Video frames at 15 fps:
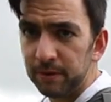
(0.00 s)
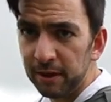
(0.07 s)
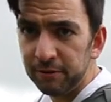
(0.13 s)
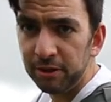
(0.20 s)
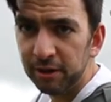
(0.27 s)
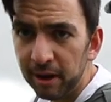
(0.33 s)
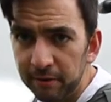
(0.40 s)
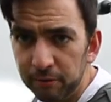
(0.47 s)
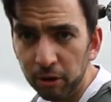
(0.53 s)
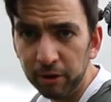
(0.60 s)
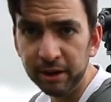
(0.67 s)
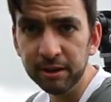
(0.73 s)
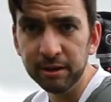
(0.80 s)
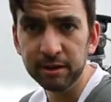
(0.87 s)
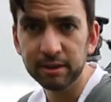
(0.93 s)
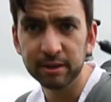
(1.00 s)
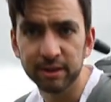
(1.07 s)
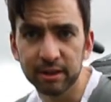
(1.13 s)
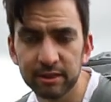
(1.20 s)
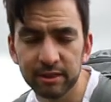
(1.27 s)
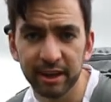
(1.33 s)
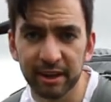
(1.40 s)
if you like running
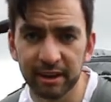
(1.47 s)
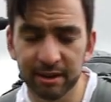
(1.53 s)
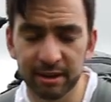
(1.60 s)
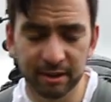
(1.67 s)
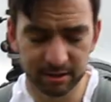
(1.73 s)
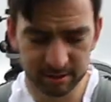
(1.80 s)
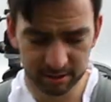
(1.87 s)
then